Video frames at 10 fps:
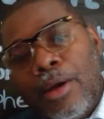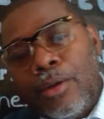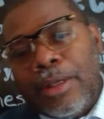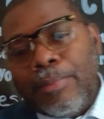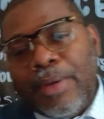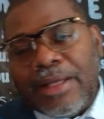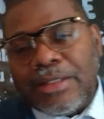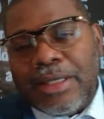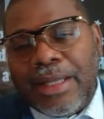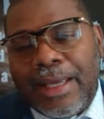let
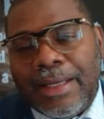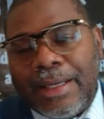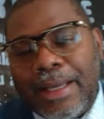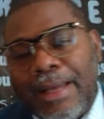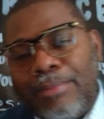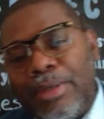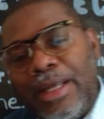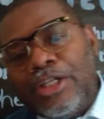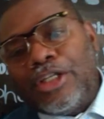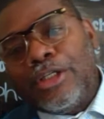Pastor Dana. God
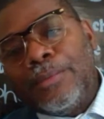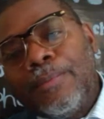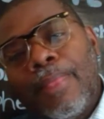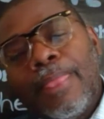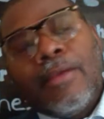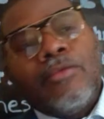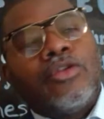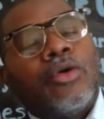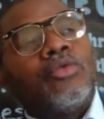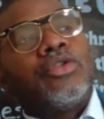bless you.
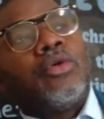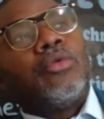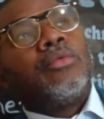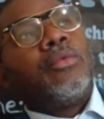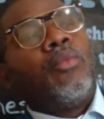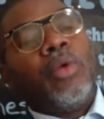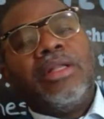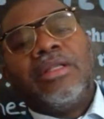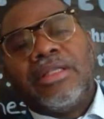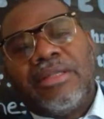So, so what
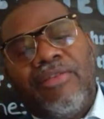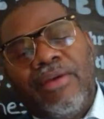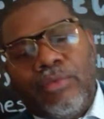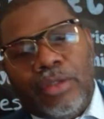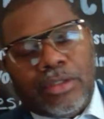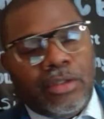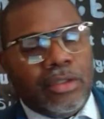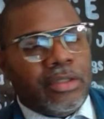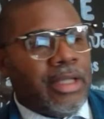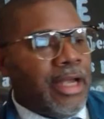does faithfulness look
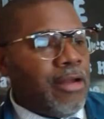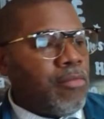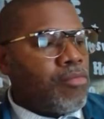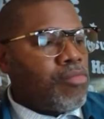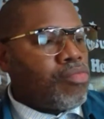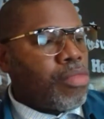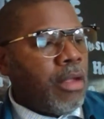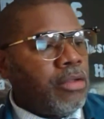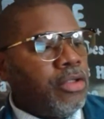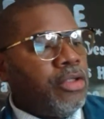like to
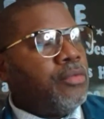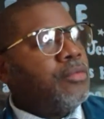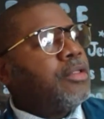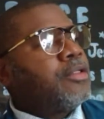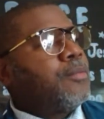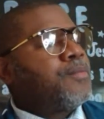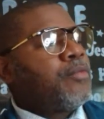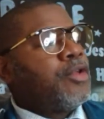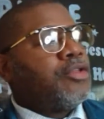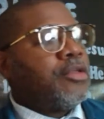you? So,
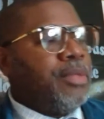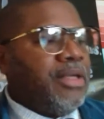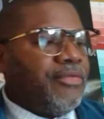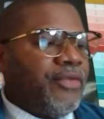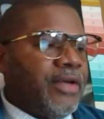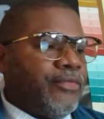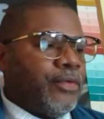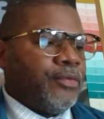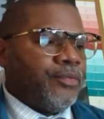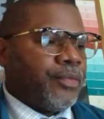to be faithful
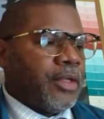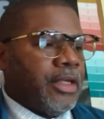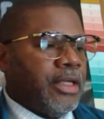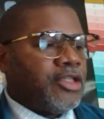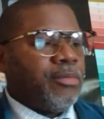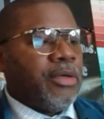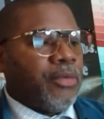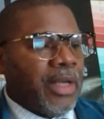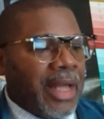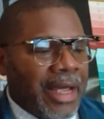is to be
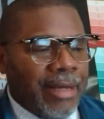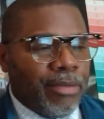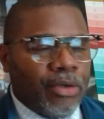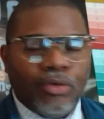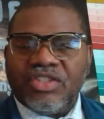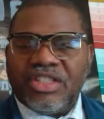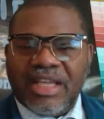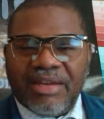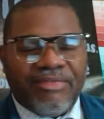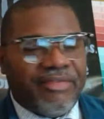reliable,
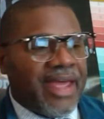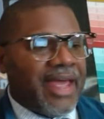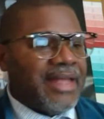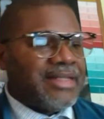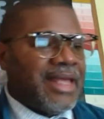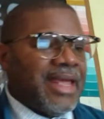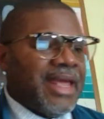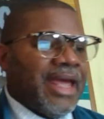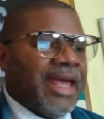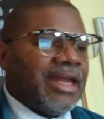steadfast,
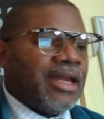and